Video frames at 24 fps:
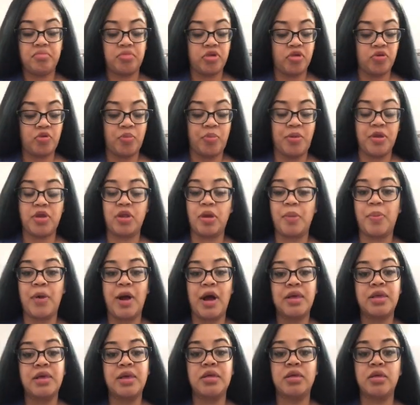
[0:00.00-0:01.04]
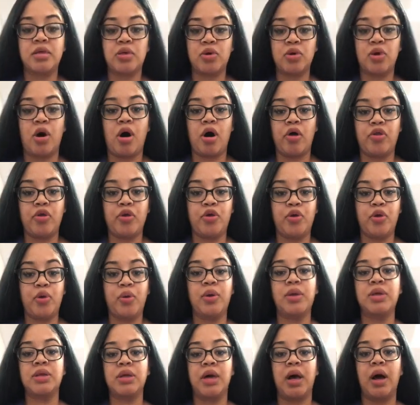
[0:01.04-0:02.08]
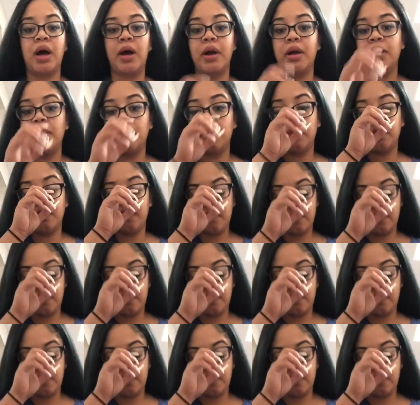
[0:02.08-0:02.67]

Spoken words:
just repeat that process until all the dough is gone.